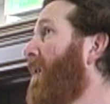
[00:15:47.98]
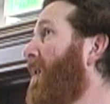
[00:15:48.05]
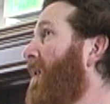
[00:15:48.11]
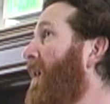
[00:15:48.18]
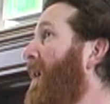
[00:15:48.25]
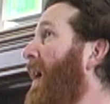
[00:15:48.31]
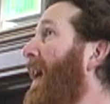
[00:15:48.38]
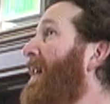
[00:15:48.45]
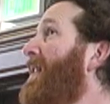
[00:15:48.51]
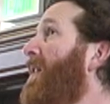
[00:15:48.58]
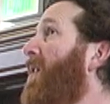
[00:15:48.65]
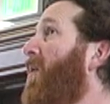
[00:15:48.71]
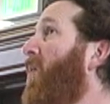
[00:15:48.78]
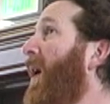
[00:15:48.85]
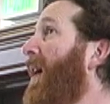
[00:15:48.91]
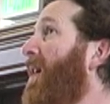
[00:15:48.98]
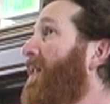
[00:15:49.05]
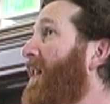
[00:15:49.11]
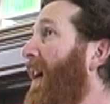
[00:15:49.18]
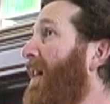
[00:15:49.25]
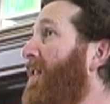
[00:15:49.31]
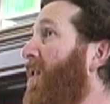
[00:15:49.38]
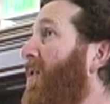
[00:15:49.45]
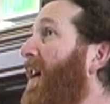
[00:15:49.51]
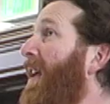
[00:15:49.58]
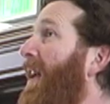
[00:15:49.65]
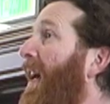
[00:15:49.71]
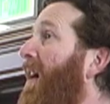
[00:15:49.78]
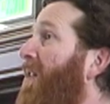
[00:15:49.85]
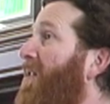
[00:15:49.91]
The ideal way to have a
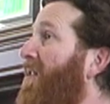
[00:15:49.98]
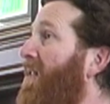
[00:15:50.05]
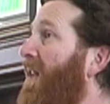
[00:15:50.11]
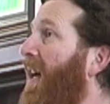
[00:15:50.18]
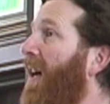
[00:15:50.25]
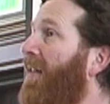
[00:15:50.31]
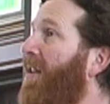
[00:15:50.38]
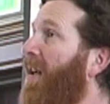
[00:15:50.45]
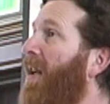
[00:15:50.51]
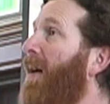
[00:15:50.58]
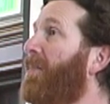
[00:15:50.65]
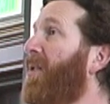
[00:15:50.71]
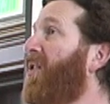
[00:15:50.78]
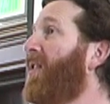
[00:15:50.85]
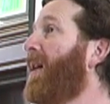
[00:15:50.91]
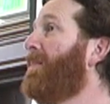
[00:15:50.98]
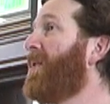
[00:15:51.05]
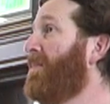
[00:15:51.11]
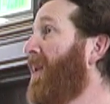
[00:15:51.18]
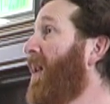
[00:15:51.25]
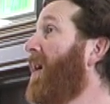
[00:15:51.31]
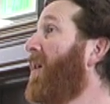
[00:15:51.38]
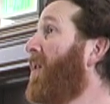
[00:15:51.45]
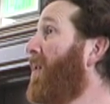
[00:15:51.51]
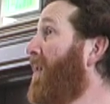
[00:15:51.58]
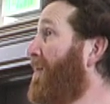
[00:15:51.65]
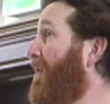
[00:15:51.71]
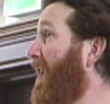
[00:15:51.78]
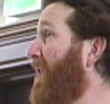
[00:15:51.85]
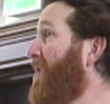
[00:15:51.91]
greenhouse is to have it a couple steps below the
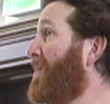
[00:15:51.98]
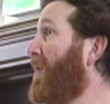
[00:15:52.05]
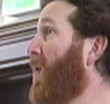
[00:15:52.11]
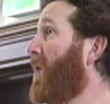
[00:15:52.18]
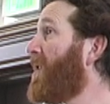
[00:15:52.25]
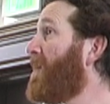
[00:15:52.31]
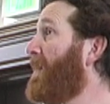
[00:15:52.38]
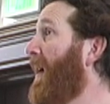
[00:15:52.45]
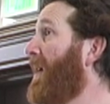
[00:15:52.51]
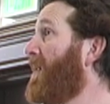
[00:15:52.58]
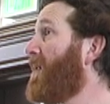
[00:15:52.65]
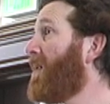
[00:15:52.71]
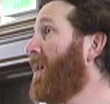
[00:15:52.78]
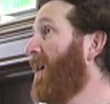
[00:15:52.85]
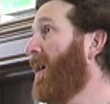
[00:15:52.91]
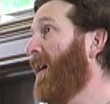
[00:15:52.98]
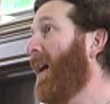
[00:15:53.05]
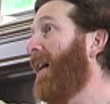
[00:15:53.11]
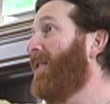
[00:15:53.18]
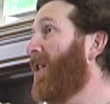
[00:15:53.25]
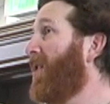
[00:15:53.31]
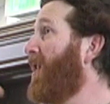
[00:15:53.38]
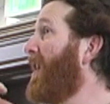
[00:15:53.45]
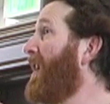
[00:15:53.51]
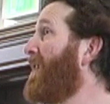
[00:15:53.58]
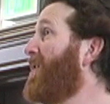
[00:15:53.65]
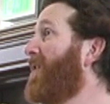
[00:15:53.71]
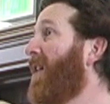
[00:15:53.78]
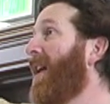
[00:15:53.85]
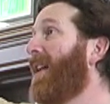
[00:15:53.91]
finished floor space, have a good
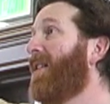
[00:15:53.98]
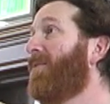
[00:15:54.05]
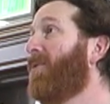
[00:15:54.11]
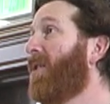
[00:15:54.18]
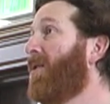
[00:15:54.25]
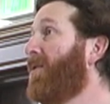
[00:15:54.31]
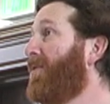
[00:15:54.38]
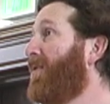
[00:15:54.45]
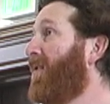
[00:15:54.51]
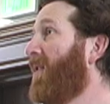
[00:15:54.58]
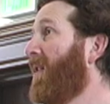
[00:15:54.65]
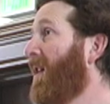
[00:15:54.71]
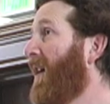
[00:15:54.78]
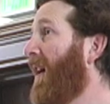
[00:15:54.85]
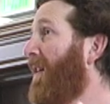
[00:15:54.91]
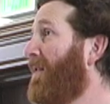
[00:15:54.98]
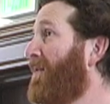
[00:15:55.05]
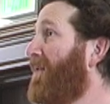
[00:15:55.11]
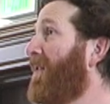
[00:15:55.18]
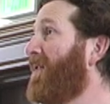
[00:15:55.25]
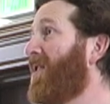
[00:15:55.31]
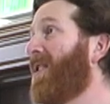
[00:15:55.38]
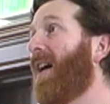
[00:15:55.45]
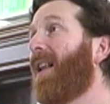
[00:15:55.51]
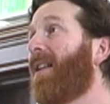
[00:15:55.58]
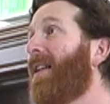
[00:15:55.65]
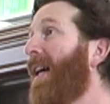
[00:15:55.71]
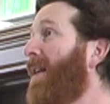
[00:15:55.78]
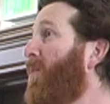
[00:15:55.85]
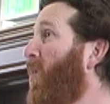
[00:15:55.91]
insulated roof, have
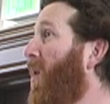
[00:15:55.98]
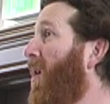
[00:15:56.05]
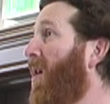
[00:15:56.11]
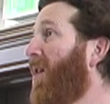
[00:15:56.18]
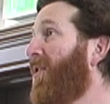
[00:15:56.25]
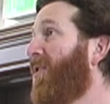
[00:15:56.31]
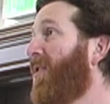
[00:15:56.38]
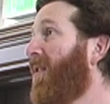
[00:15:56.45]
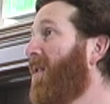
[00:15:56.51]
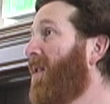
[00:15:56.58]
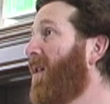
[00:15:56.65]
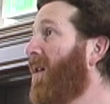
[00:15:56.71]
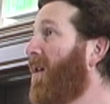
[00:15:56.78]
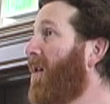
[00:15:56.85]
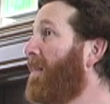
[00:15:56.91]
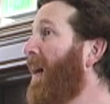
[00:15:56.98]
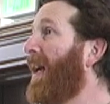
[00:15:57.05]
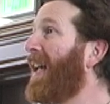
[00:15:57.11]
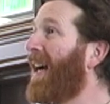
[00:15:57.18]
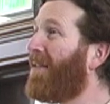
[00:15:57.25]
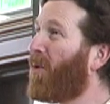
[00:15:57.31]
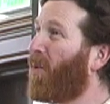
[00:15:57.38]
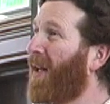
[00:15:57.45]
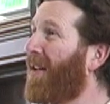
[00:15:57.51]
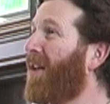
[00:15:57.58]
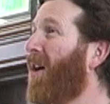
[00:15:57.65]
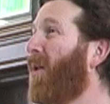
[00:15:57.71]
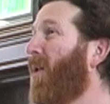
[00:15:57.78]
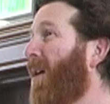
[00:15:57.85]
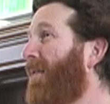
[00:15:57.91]
solid end walls. You know, you might have a
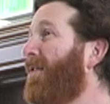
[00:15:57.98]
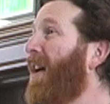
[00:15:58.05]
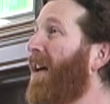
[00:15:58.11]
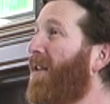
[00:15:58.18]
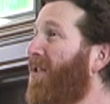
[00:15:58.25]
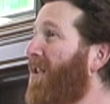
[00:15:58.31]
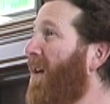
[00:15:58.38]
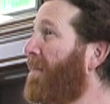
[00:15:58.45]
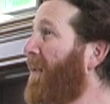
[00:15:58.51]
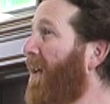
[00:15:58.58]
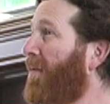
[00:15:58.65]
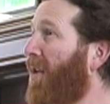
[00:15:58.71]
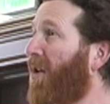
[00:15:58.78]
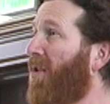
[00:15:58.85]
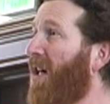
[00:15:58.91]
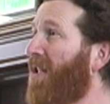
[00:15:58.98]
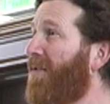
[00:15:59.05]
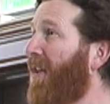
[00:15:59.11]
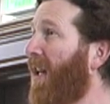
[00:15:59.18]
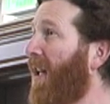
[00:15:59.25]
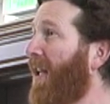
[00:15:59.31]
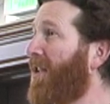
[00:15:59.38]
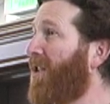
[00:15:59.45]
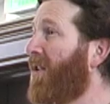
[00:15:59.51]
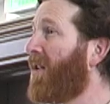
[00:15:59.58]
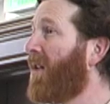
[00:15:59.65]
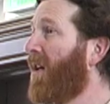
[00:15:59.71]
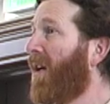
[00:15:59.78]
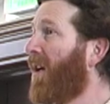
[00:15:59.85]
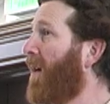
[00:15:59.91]
window or a vent or something for cross ventilation,
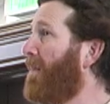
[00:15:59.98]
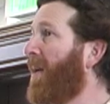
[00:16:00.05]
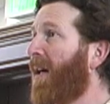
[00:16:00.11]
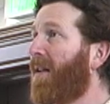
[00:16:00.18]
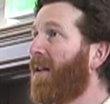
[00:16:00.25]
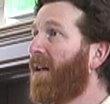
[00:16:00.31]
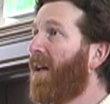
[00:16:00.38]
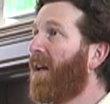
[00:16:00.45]
but